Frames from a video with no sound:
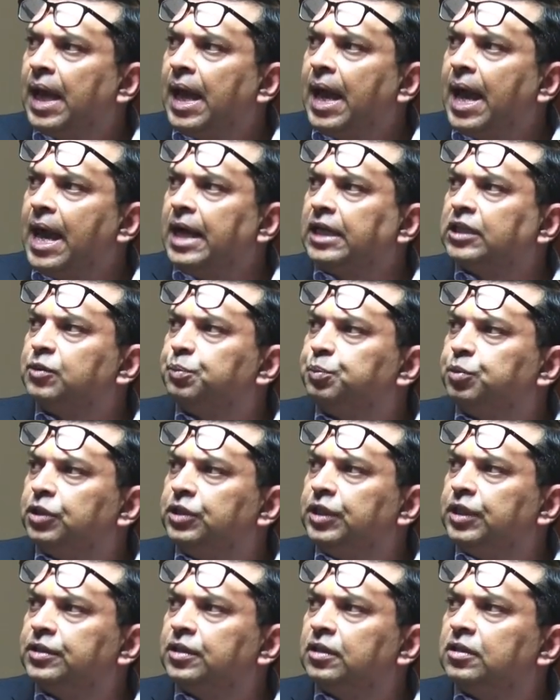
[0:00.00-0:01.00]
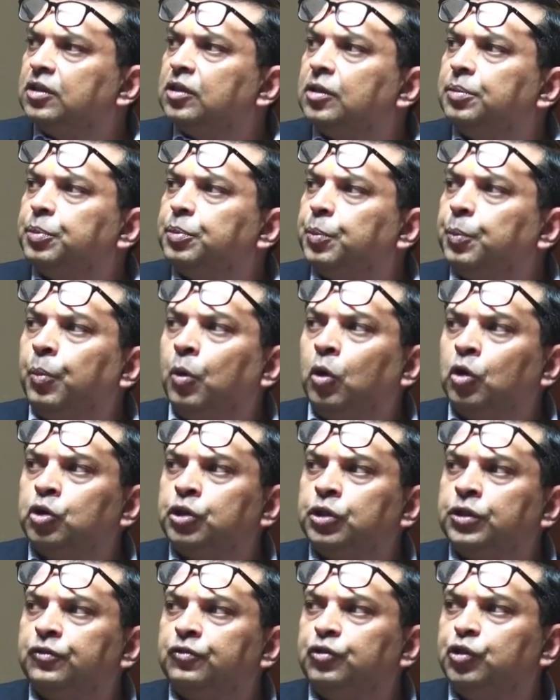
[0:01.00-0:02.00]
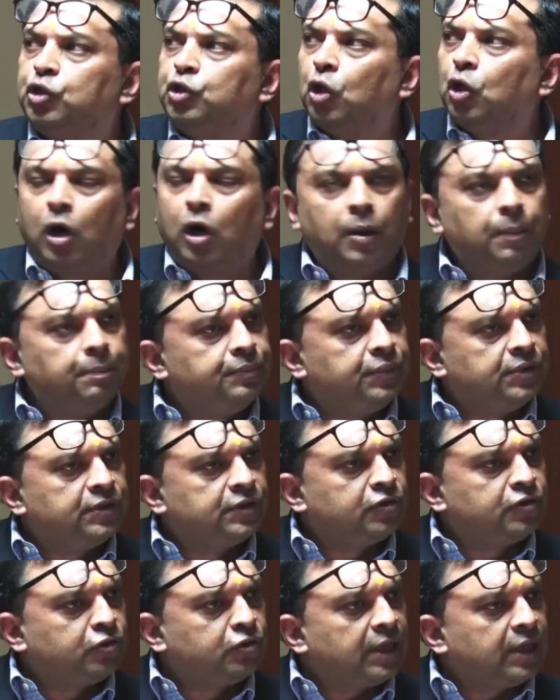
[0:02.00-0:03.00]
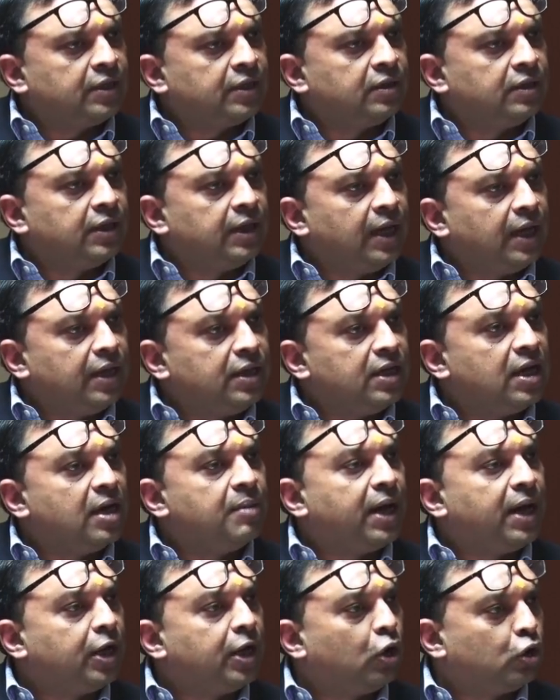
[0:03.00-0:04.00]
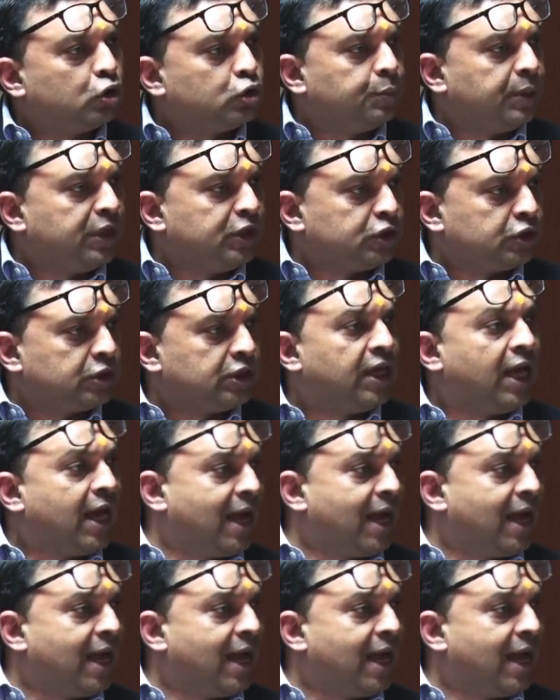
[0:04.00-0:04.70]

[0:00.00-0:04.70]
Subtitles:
has predicted that the proportion of jobs threatened in India by automation,